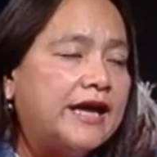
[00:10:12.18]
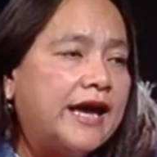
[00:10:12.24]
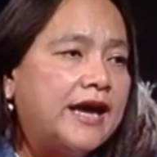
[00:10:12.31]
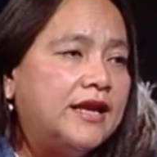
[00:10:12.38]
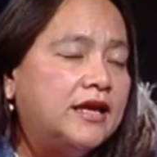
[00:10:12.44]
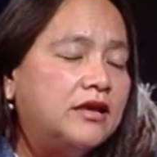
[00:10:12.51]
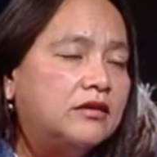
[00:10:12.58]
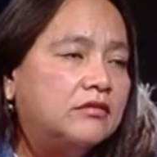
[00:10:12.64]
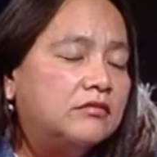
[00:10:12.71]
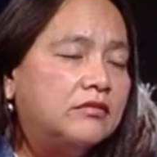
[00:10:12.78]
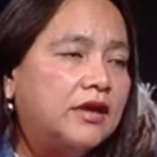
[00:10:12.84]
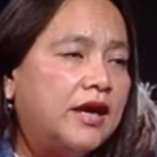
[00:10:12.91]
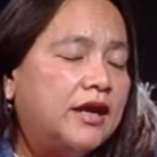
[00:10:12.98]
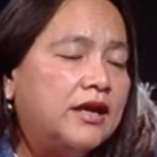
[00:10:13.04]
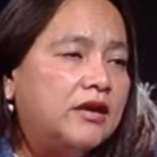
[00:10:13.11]
any
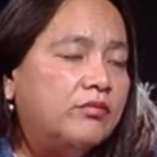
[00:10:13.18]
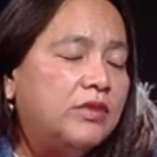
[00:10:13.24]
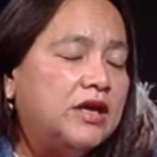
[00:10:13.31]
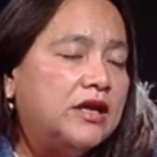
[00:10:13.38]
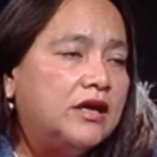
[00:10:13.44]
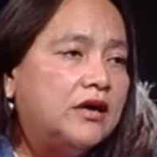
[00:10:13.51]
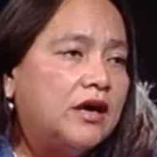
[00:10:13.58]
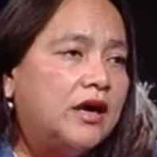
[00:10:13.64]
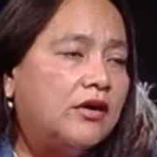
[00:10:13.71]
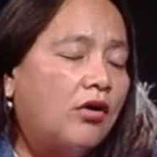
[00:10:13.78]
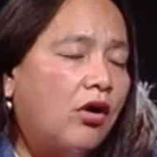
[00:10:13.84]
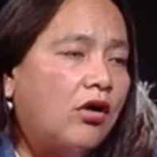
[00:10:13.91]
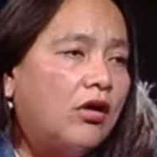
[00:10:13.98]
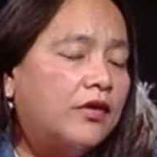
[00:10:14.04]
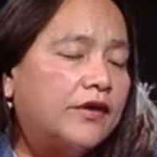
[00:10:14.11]
media at
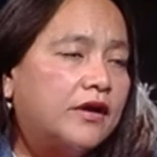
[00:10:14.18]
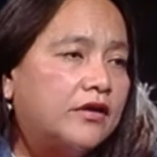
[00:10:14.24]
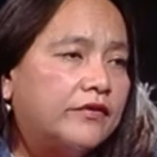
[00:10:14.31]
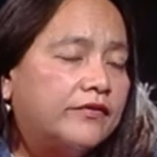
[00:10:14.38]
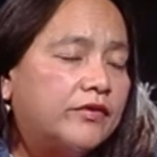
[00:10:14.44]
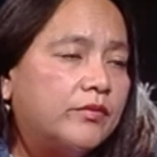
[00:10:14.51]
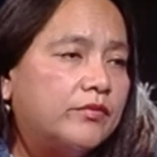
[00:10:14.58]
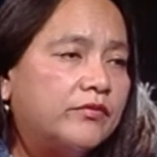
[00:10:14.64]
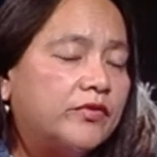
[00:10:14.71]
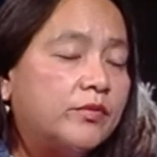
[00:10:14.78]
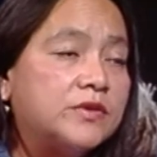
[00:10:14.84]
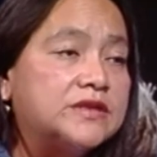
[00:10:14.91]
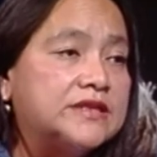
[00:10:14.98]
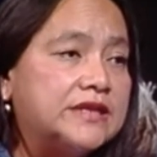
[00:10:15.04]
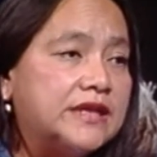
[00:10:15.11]
all there from
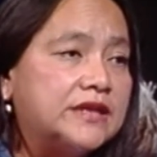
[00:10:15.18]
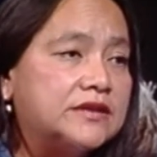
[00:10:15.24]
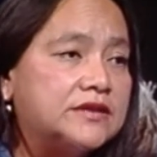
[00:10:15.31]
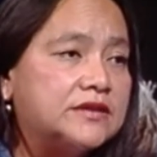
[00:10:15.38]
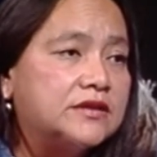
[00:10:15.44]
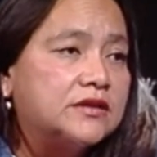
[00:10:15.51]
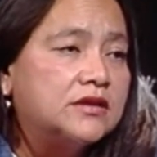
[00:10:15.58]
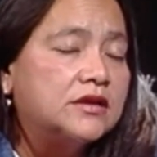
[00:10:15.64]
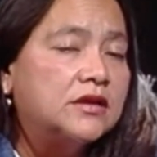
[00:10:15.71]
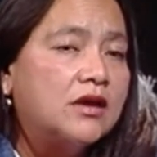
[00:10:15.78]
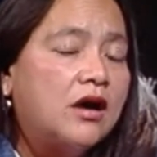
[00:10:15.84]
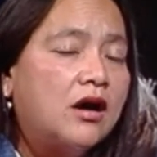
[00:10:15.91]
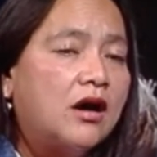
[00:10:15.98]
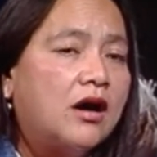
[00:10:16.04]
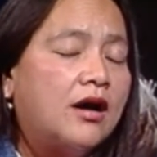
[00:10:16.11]
the States.
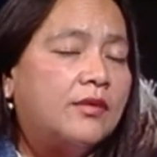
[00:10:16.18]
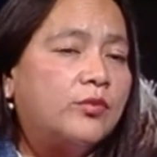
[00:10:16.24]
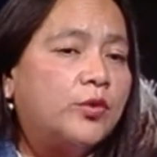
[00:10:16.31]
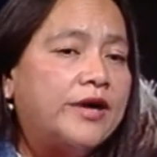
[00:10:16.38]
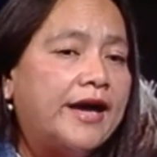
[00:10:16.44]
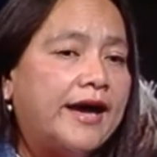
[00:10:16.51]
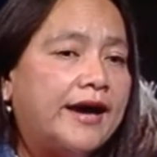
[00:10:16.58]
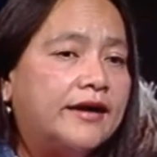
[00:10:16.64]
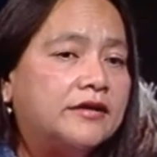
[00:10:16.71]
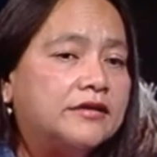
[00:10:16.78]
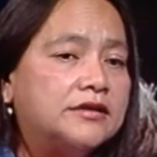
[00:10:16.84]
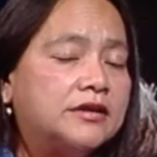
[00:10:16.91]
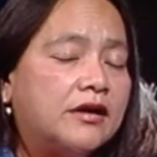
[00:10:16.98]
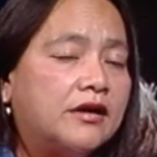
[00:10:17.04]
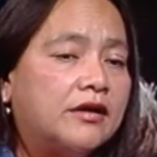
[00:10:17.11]
We had
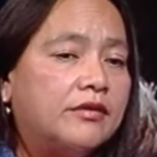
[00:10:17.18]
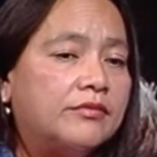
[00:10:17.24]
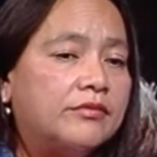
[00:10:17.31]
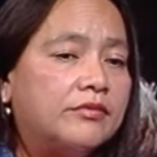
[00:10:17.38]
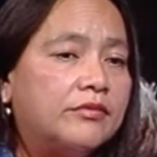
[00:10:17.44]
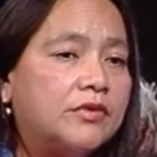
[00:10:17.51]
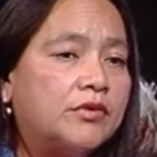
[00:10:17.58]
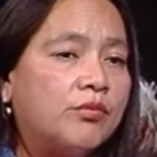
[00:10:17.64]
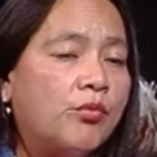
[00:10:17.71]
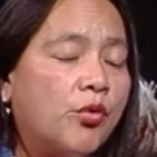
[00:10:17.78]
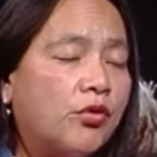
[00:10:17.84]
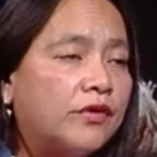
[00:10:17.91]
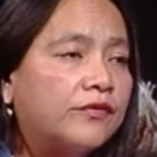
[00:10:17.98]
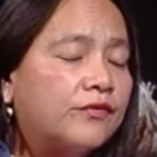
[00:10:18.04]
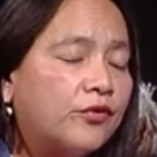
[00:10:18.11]

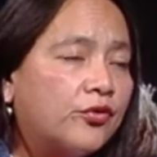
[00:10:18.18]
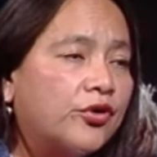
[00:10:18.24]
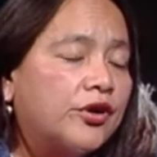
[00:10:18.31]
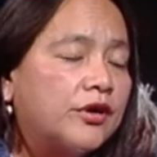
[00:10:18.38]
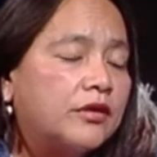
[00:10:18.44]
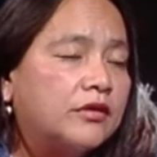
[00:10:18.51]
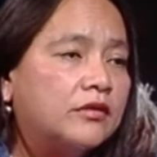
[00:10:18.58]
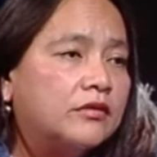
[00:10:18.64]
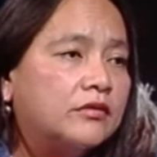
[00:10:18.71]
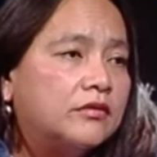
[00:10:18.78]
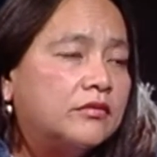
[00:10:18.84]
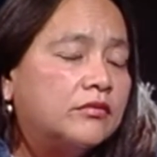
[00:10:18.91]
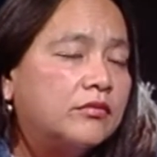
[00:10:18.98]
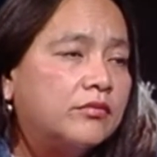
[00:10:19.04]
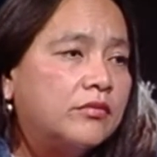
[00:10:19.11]
more foreign
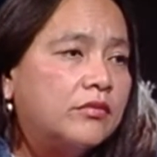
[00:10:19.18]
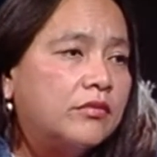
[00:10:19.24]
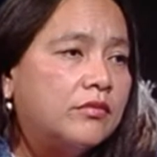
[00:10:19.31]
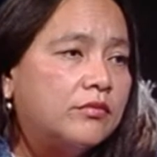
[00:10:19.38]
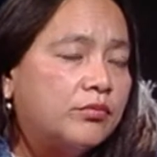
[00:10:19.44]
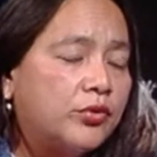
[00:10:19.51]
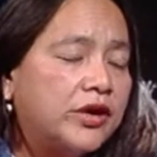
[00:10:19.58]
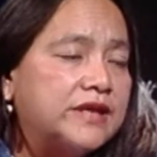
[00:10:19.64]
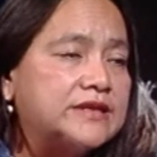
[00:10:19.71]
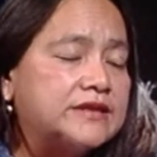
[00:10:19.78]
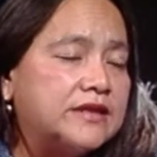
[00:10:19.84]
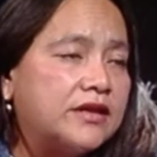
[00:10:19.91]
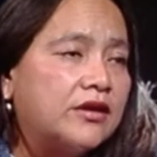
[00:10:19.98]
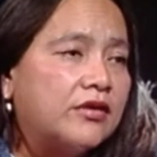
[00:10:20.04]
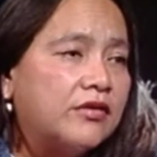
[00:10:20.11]
press
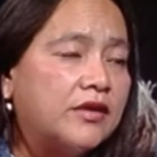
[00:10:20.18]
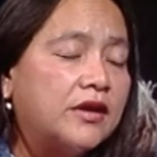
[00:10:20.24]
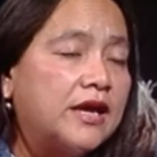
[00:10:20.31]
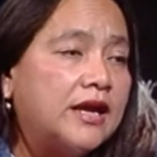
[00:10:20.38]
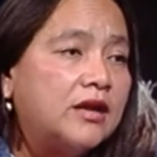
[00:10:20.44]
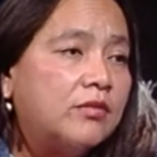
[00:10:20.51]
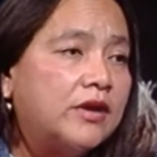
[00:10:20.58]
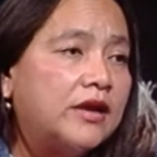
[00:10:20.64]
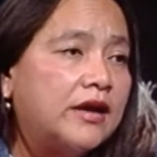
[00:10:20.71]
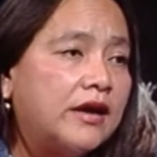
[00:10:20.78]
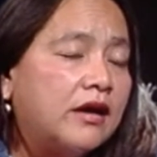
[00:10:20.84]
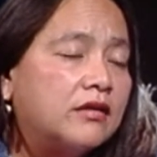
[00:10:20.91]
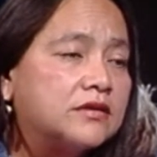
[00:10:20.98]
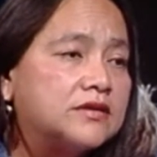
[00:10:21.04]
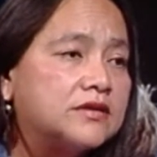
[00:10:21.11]
there than anybody
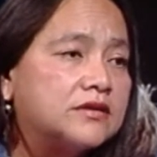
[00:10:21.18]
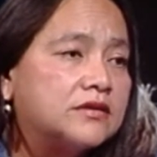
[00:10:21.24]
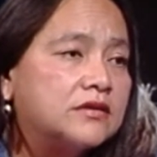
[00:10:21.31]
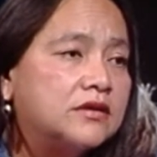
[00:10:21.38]
else.